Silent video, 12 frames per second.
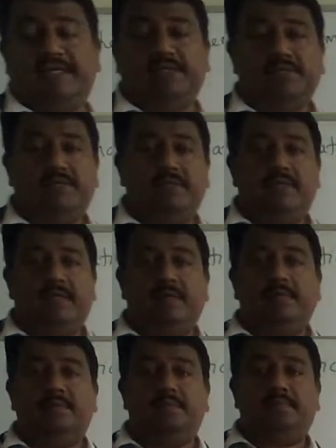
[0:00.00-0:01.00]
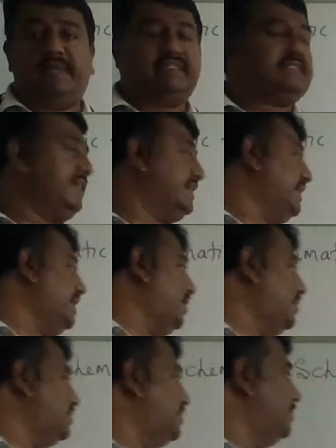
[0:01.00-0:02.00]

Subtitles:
to please take it down.